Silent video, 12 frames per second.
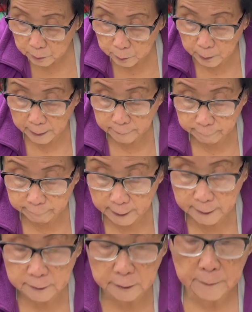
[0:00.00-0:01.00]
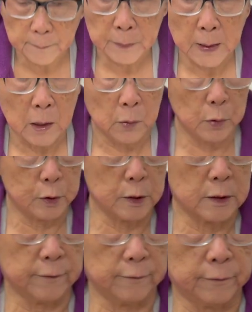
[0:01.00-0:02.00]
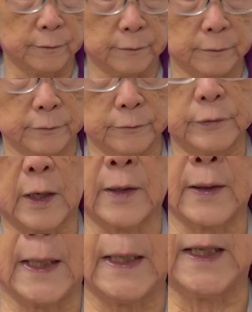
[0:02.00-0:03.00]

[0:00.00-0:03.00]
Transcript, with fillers: red feather, which is very,